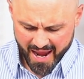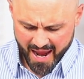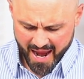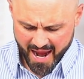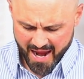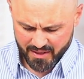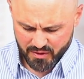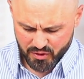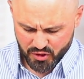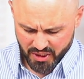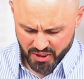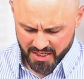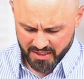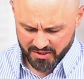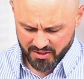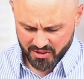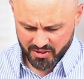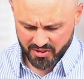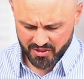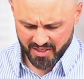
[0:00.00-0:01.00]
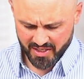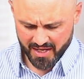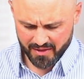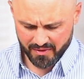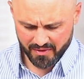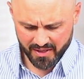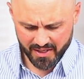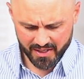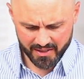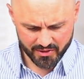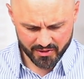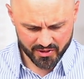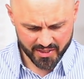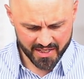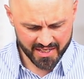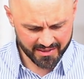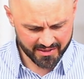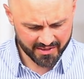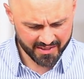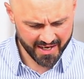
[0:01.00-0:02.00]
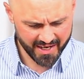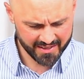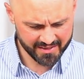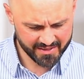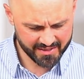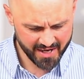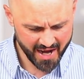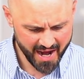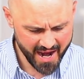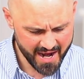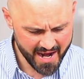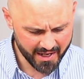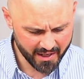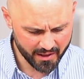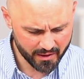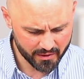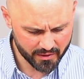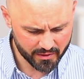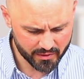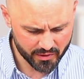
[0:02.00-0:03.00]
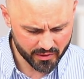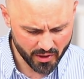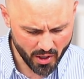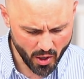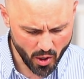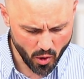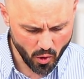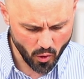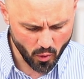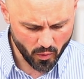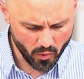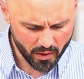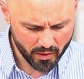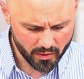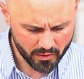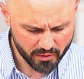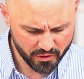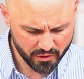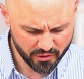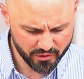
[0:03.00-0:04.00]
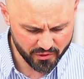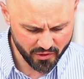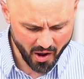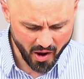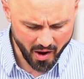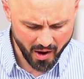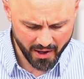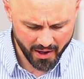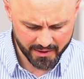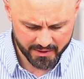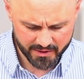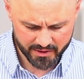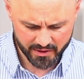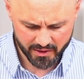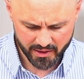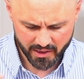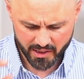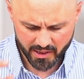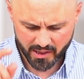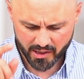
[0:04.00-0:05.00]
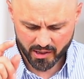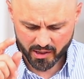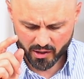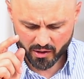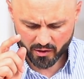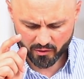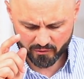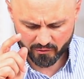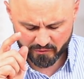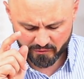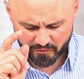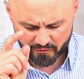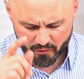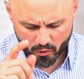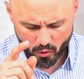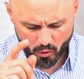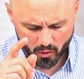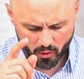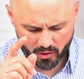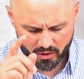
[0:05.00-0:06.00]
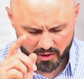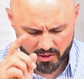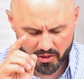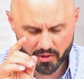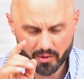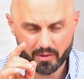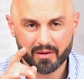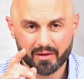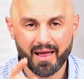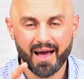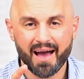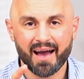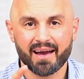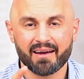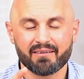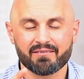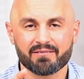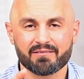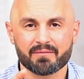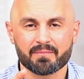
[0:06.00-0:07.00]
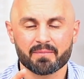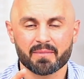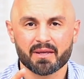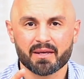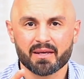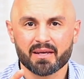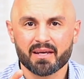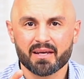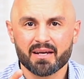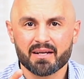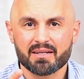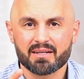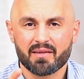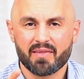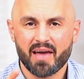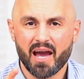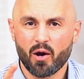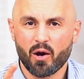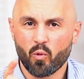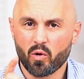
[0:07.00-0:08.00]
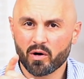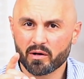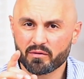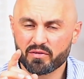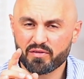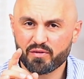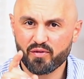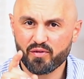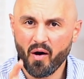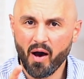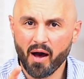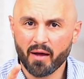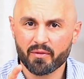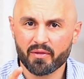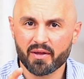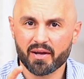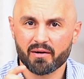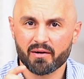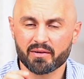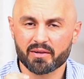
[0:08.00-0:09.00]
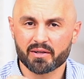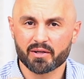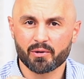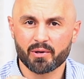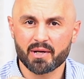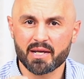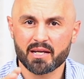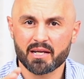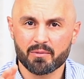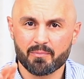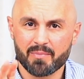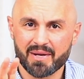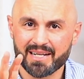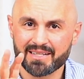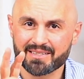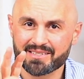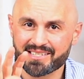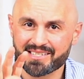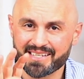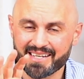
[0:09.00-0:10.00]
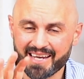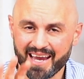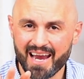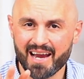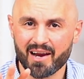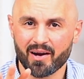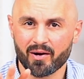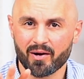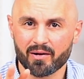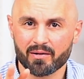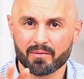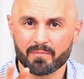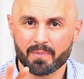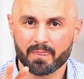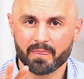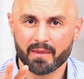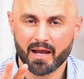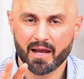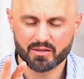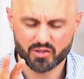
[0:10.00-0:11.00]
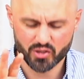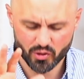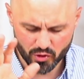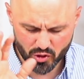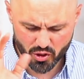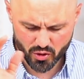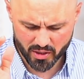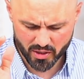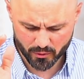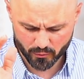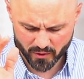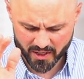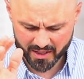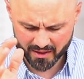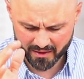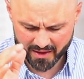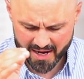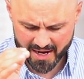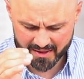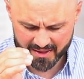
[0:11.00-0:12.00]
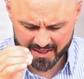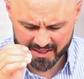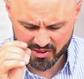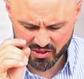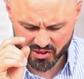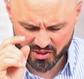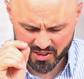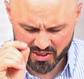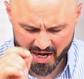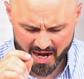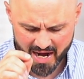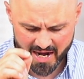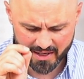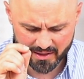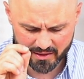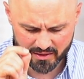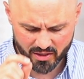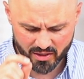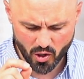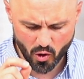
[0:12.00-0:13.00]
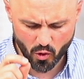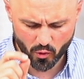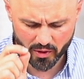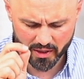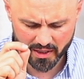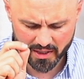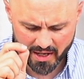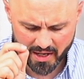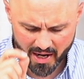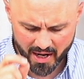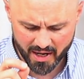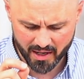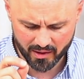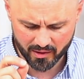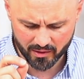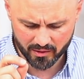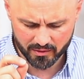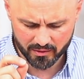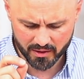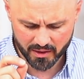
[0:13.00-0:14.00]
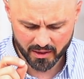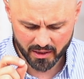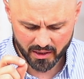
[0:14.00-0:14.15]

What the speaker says: And Jesus said this, he said, "Take no thought for your life." Now, that word thought there in the Greek means care. And so you could read it like this, "Take no care